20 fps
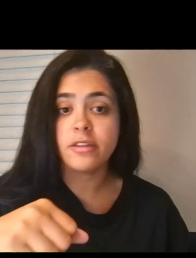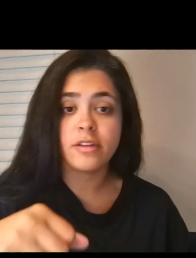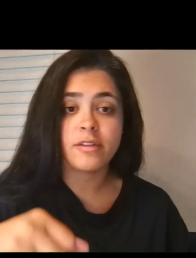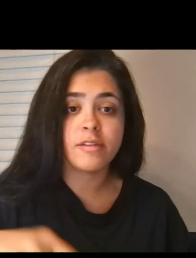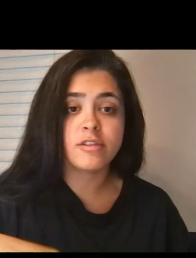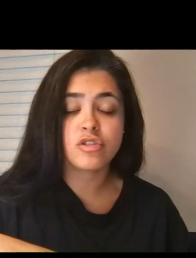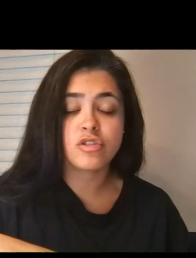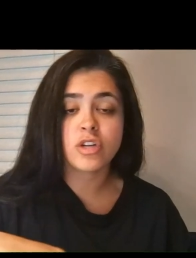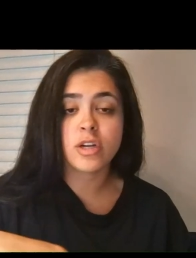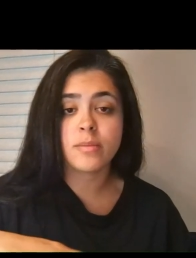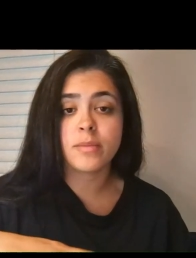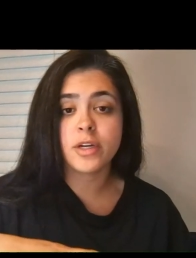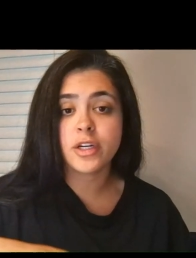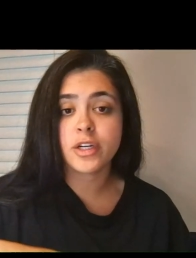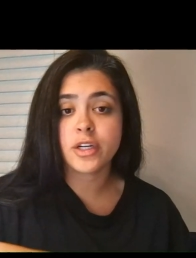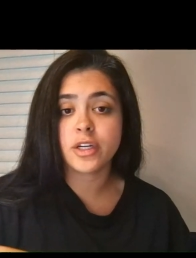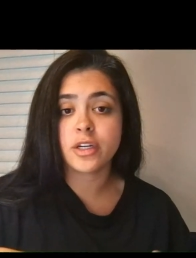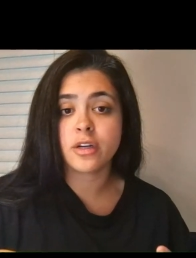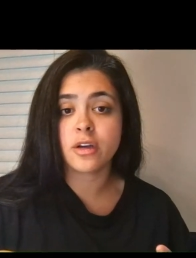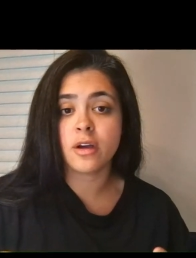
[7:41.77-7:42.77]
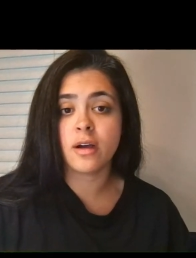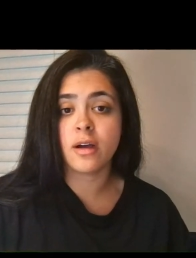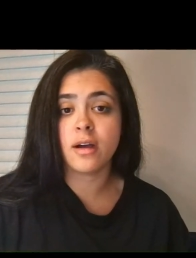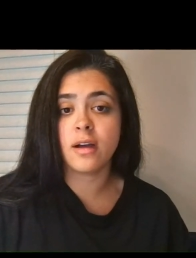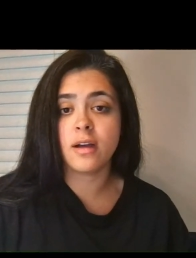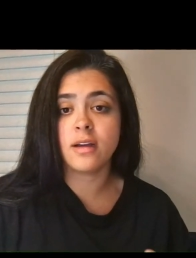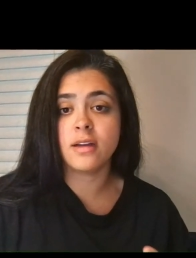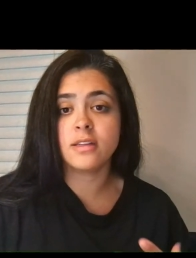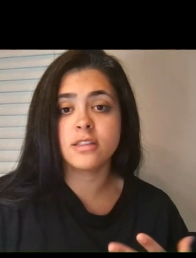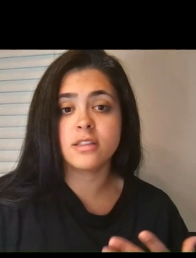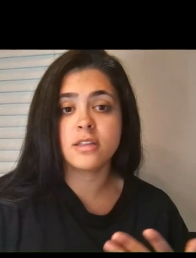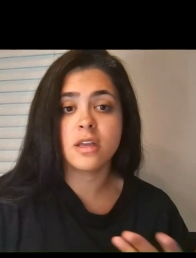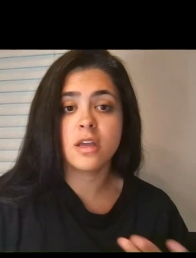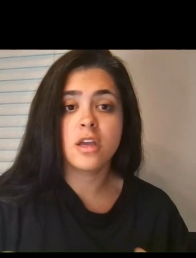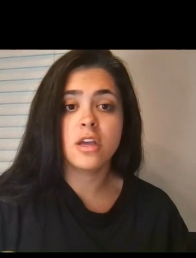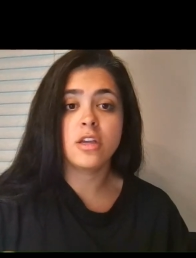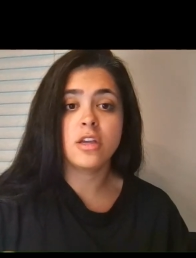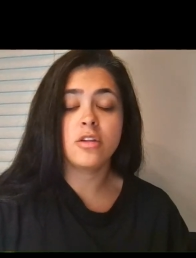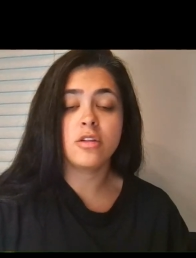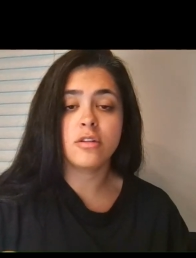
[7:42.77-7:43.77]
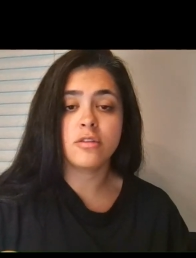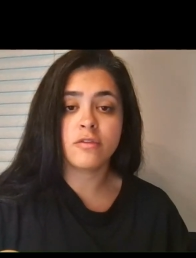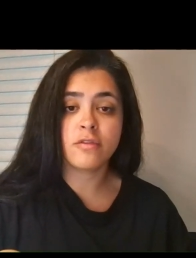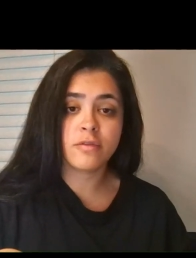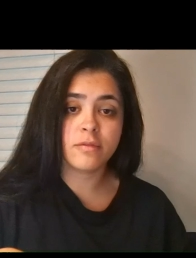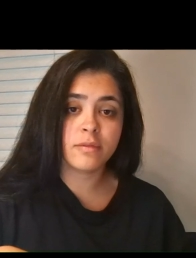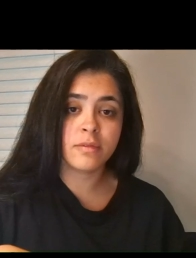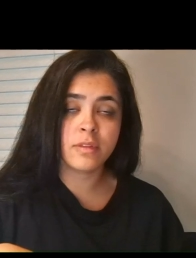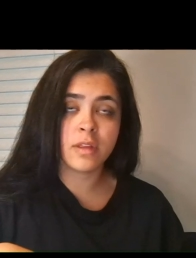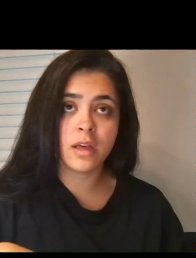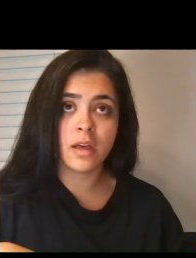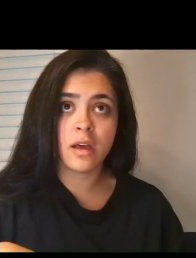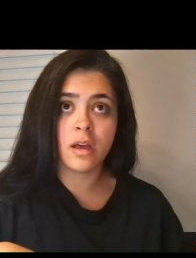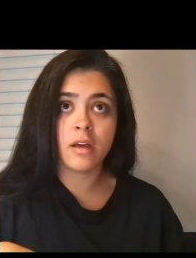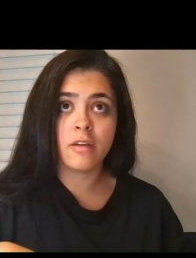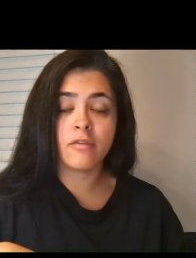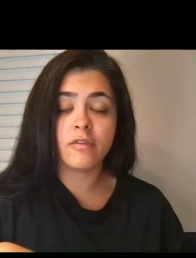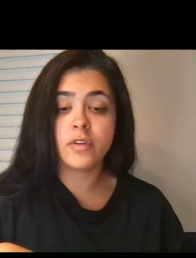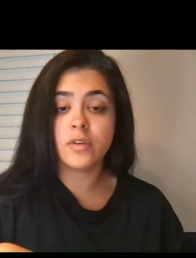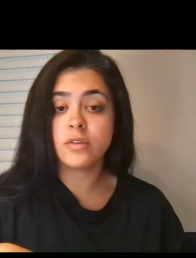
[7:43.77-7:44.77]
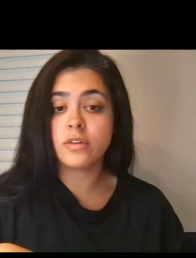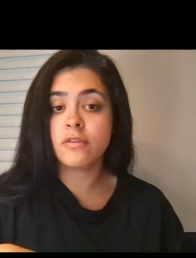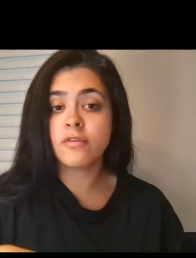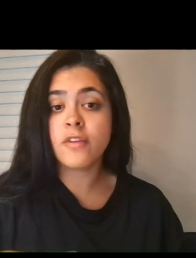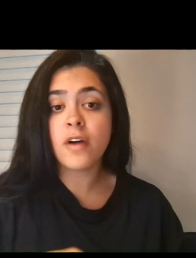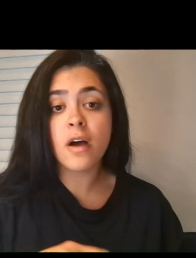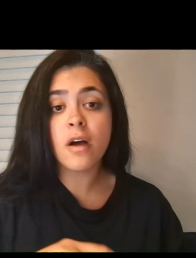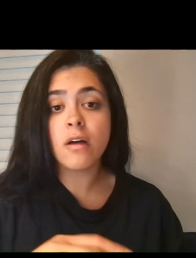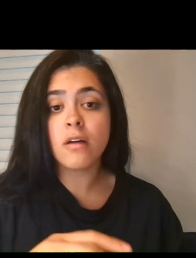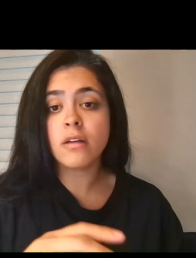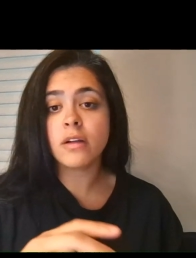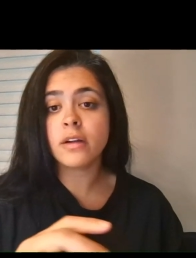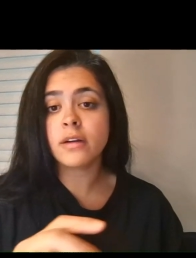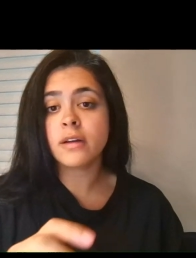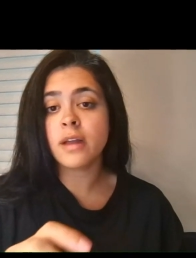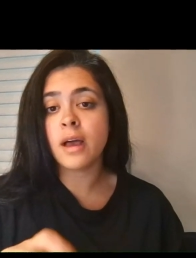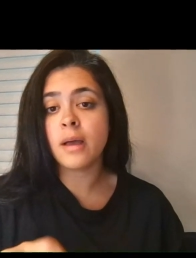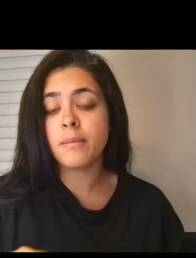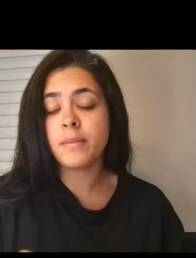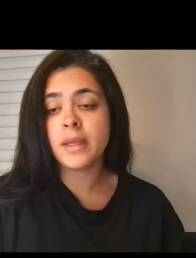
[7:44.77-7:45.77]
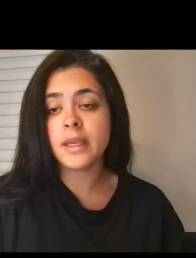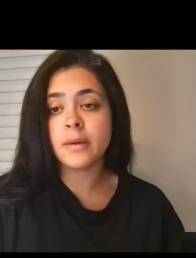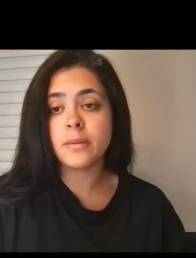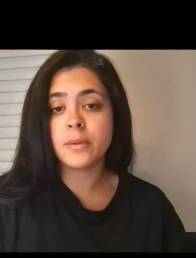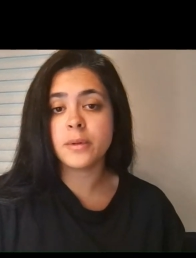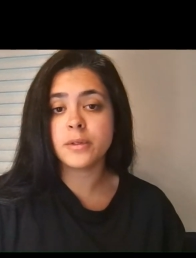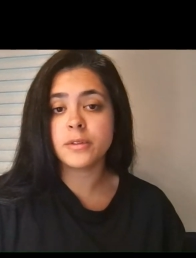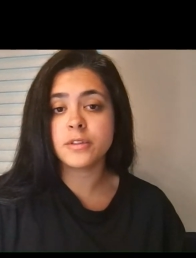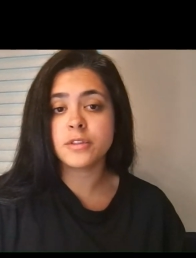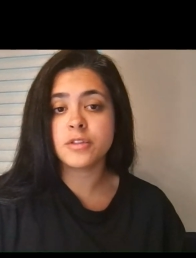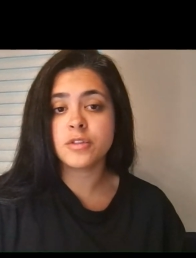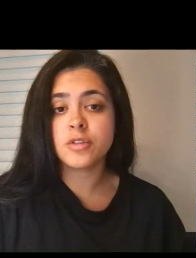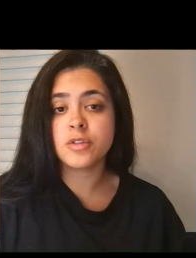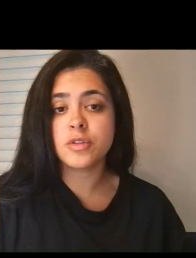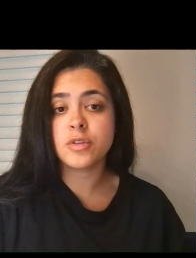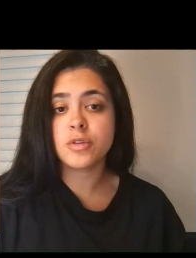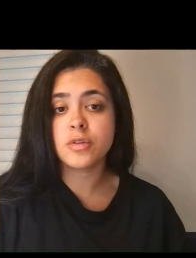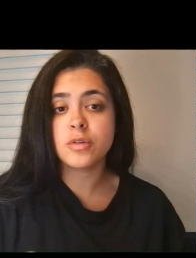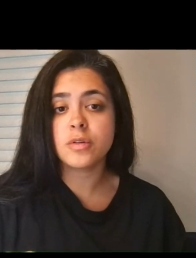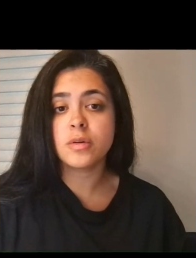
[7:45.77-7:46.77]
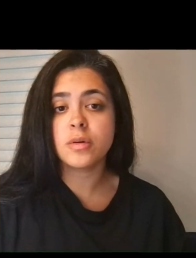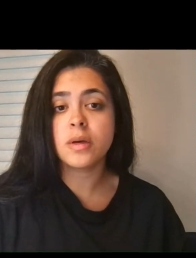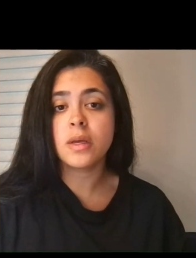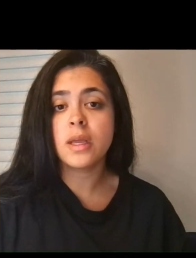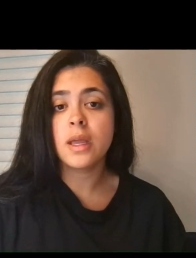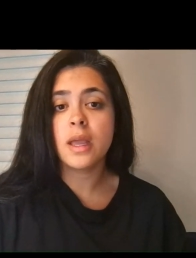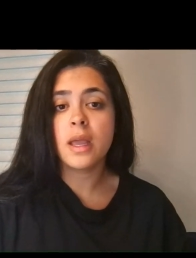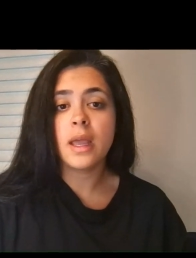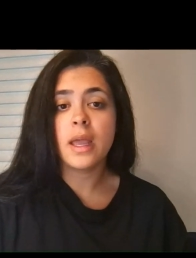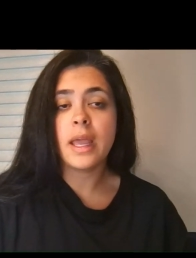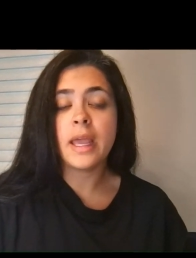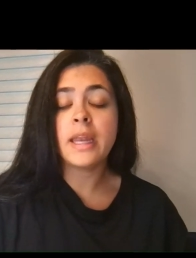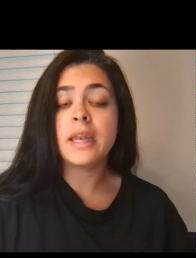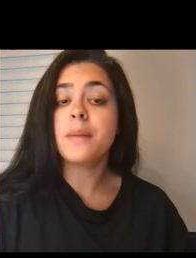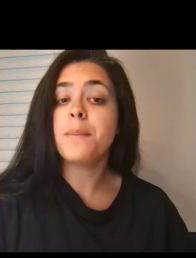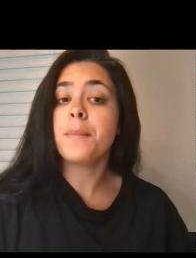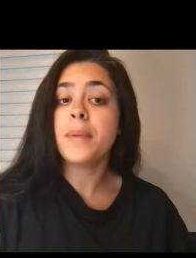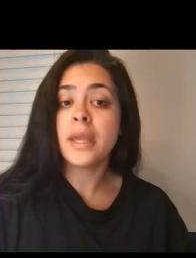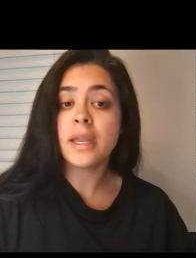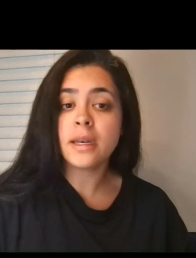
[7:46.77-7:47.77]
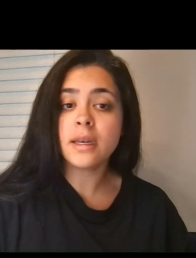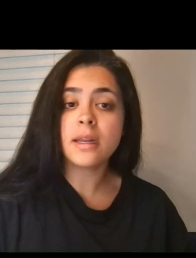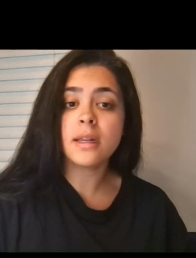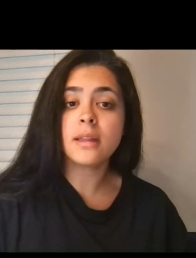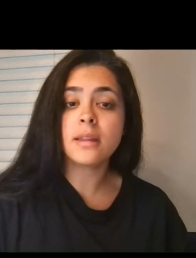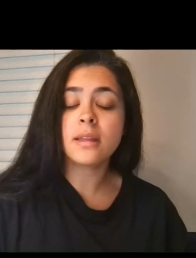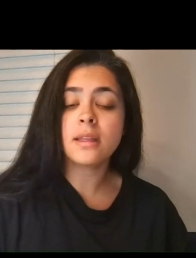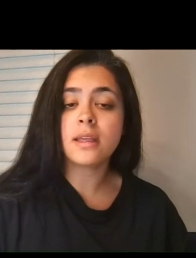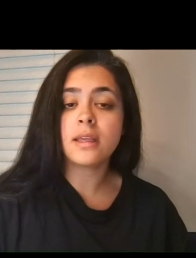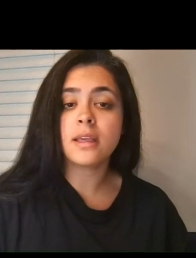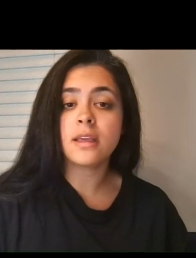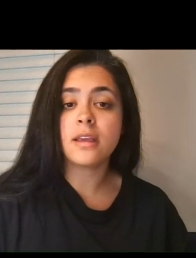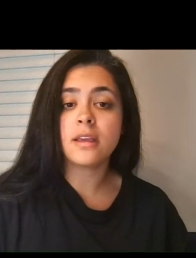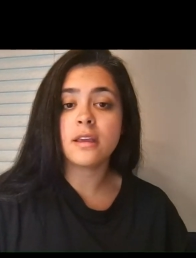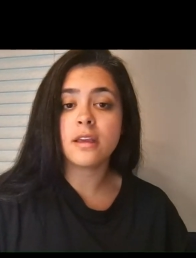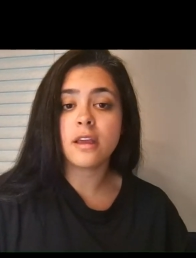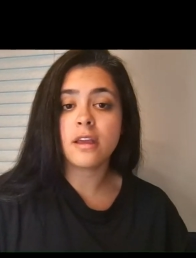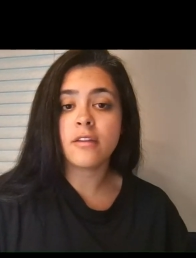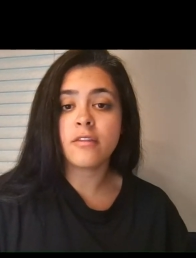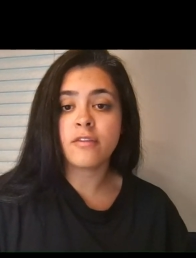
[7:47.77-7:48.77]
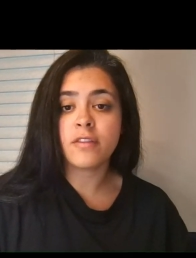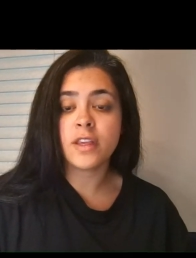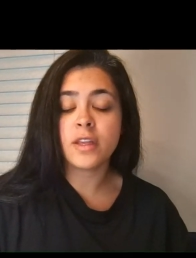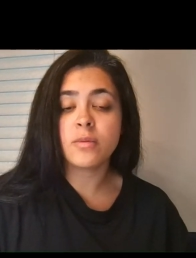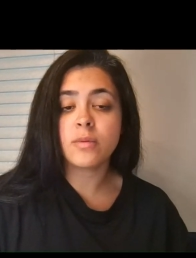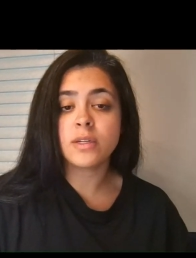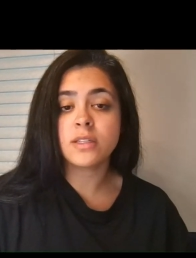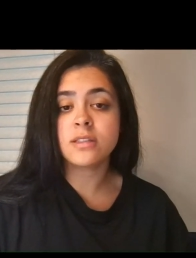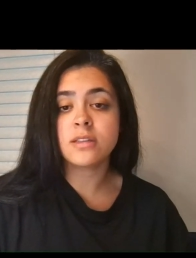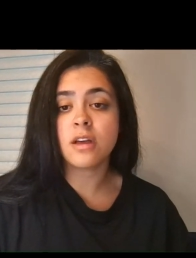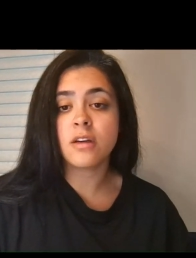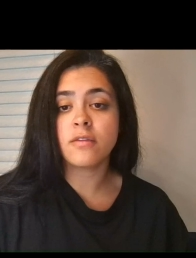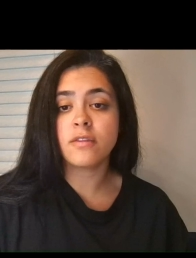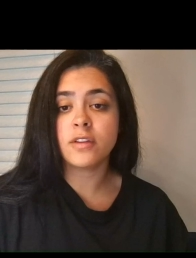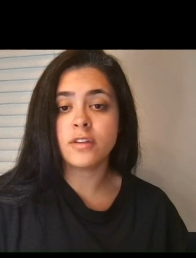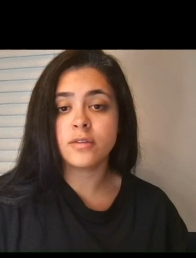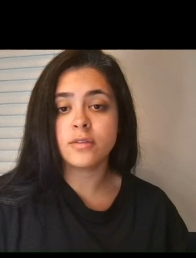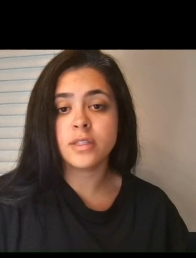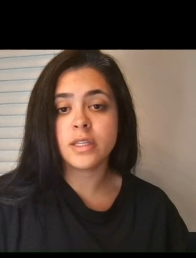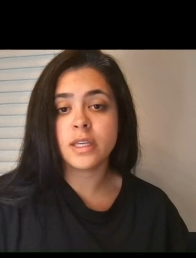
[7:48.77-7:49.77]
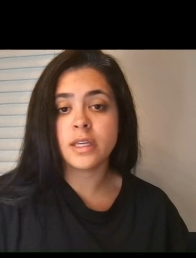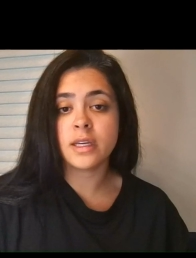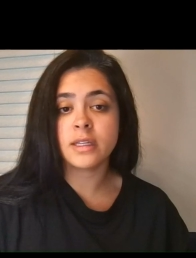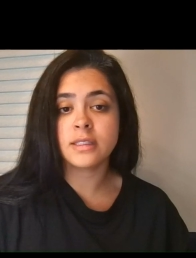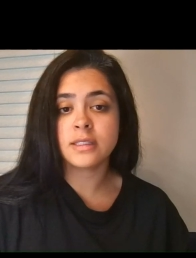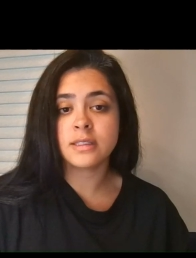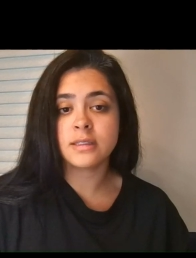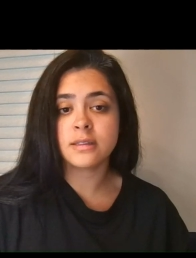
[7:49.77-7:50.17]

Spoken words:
Your tremor could cause you to the food to fall or not be able to independently feed oneself using a